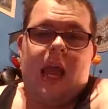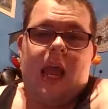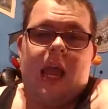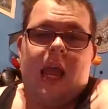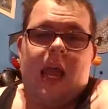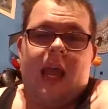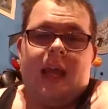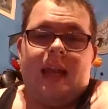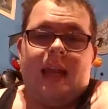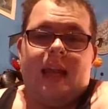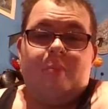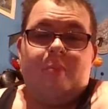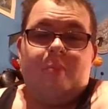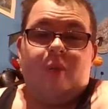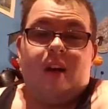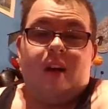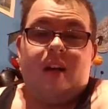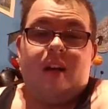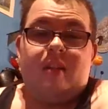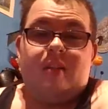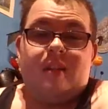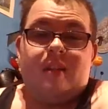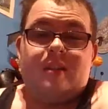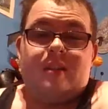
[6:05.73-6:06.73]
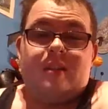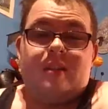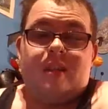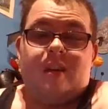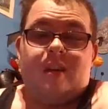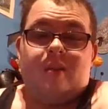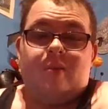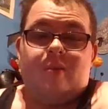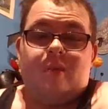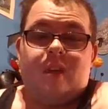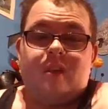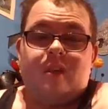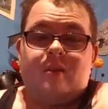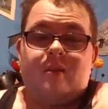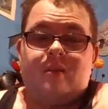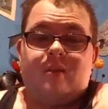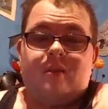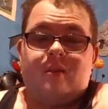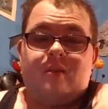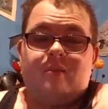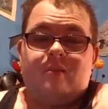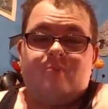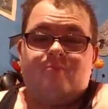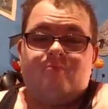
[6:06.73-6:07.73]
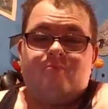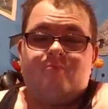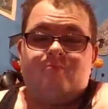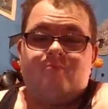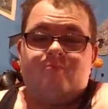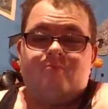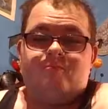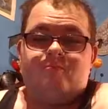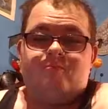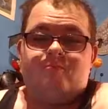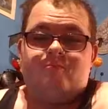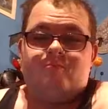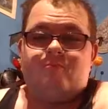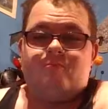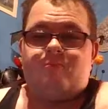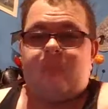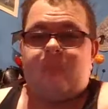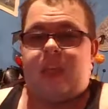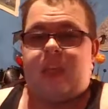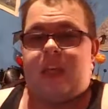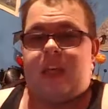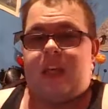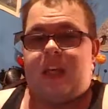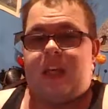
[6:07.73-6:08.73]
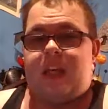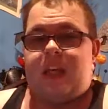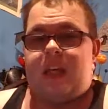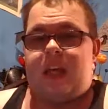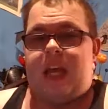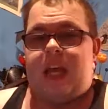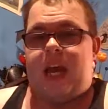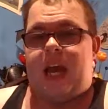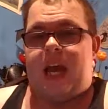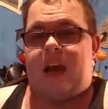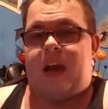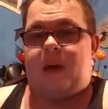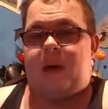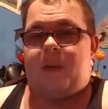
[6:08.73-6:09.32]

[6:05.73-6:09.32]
And he brought in the Legends out, which, yeah.